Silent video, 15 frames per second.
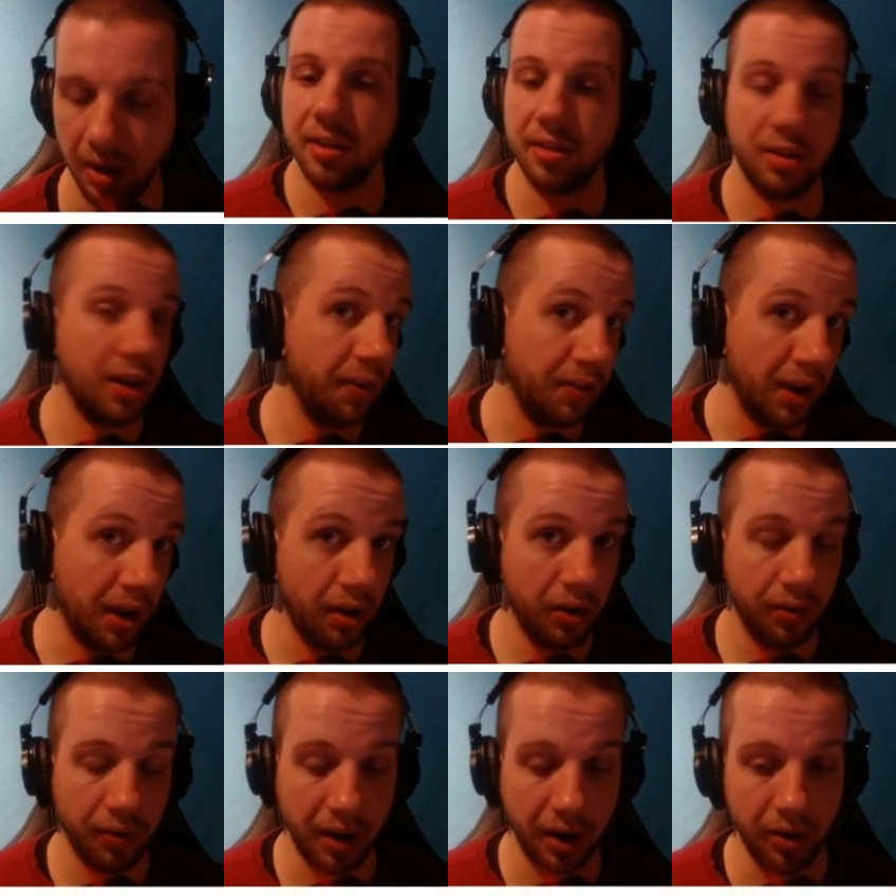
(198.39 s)
This is a very,
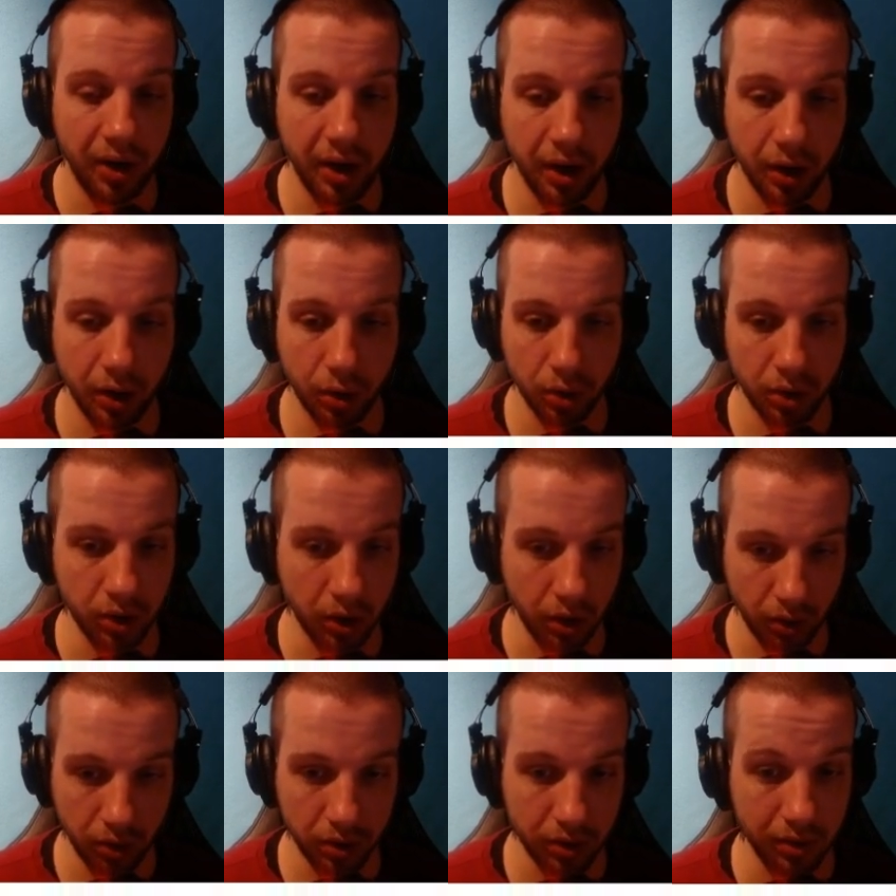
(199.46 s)
very good
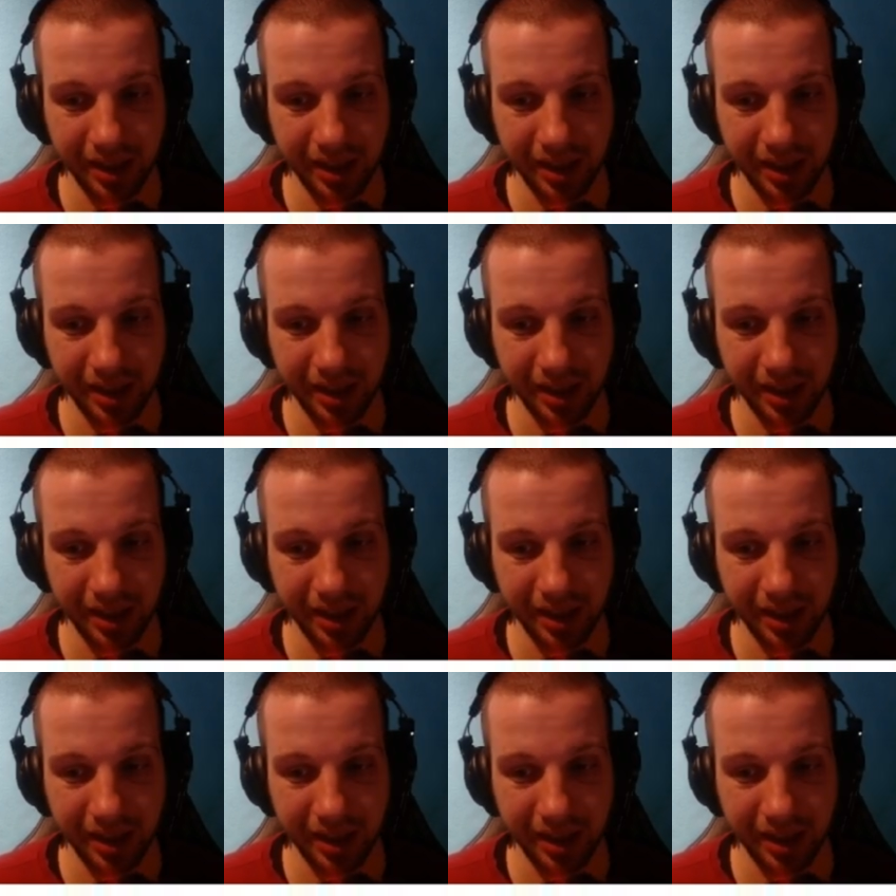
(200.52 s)
node.